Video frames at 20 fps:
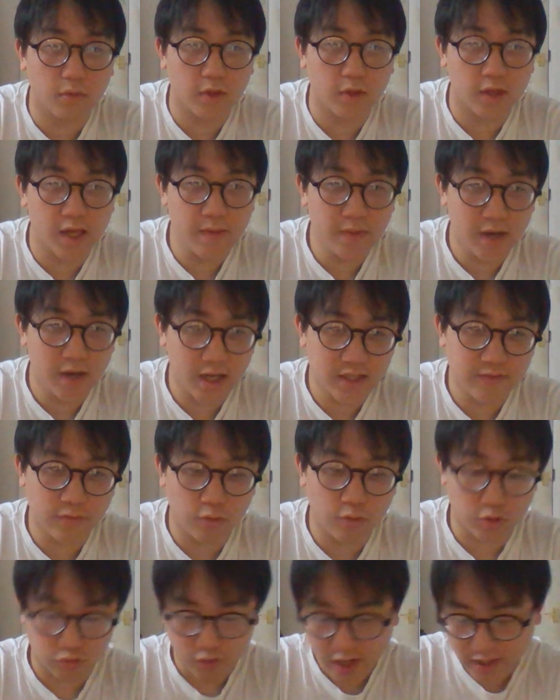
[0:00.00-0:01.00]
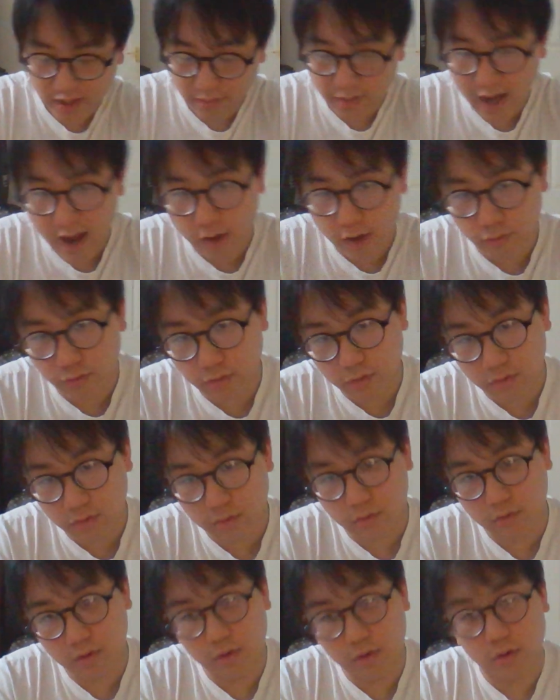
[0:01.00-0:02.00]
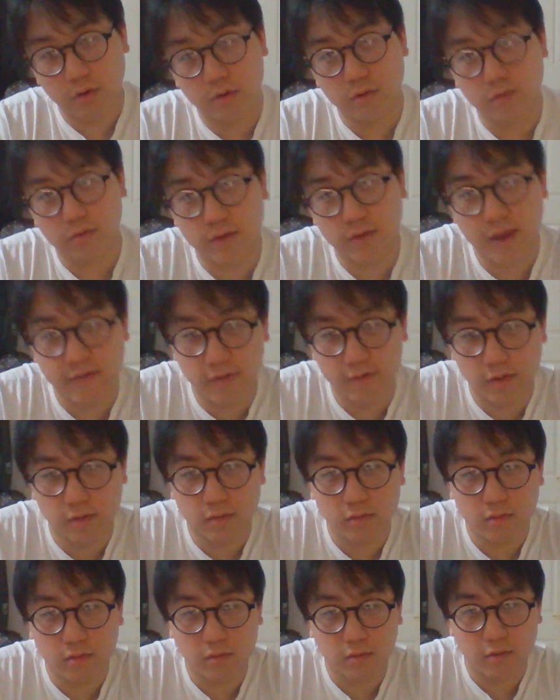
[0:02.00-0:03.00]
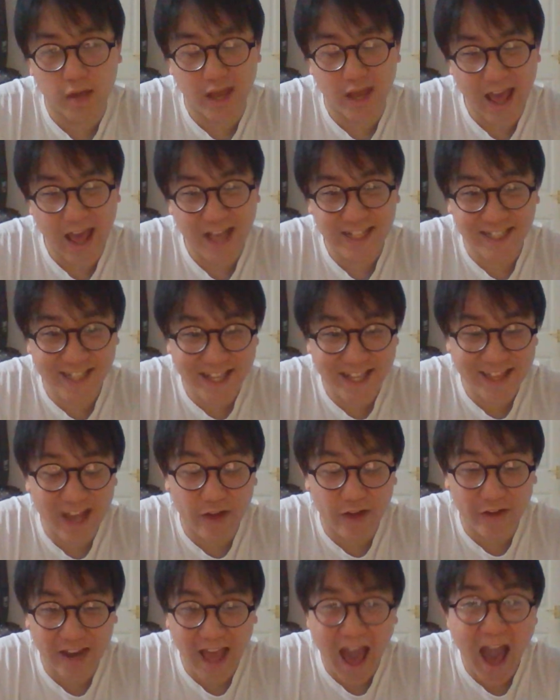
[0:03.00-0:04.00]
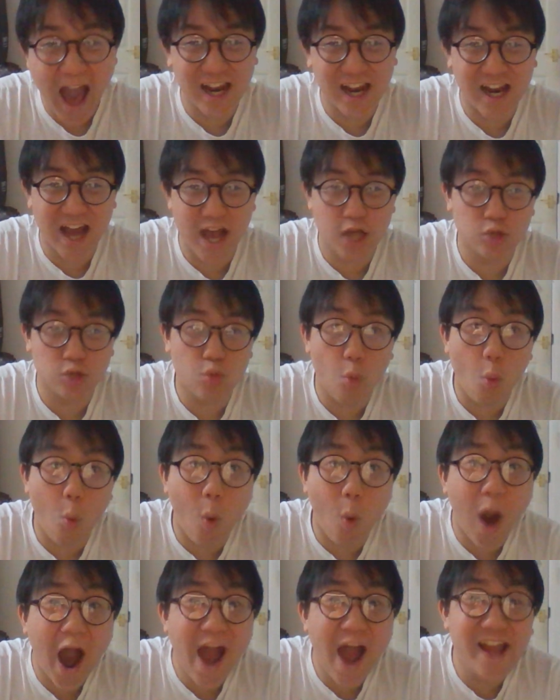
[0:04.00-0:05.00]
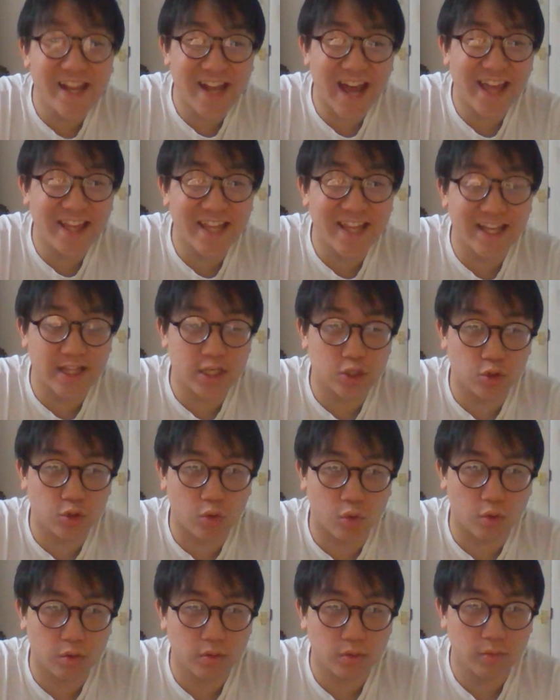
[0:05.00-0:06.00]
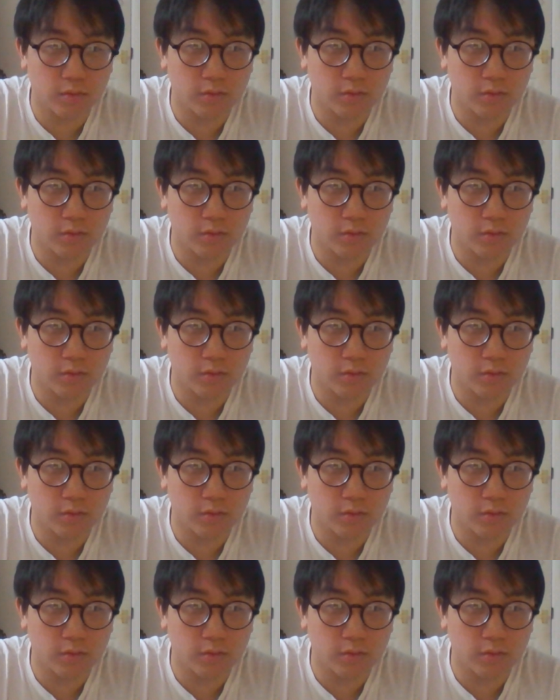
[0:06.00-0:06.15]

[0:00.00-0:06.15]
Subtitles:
Keep the negative thoughts. Write them down. Even. And sit down and analyze, why did I think this thought?